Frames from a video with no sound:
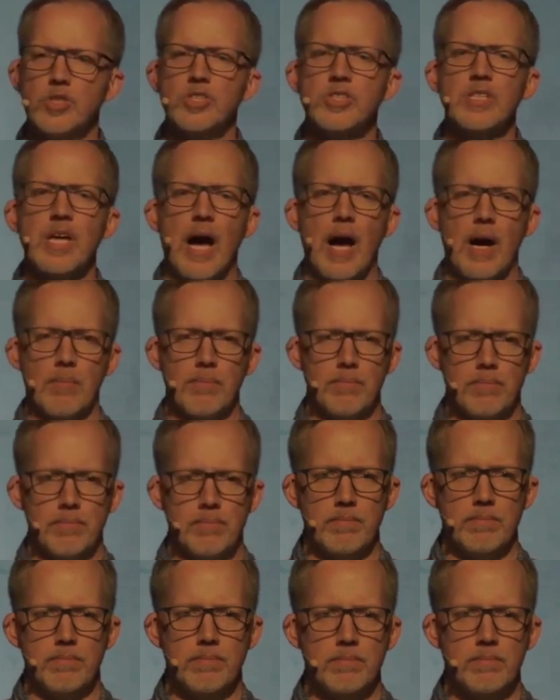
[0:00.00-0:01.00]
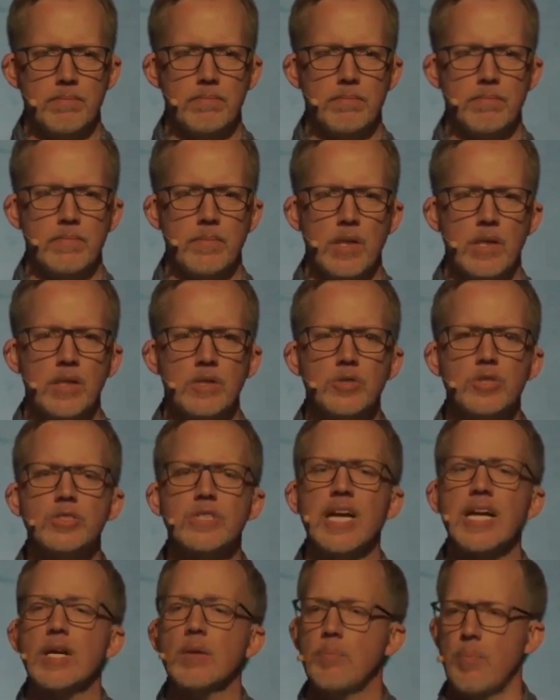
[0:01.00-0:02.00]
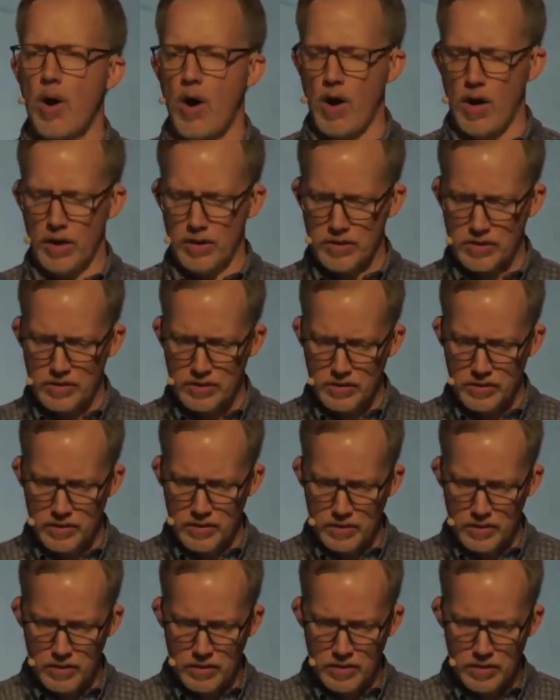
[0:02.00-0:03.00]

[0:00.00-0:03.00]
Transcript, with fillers: Just stop. Just take a pause.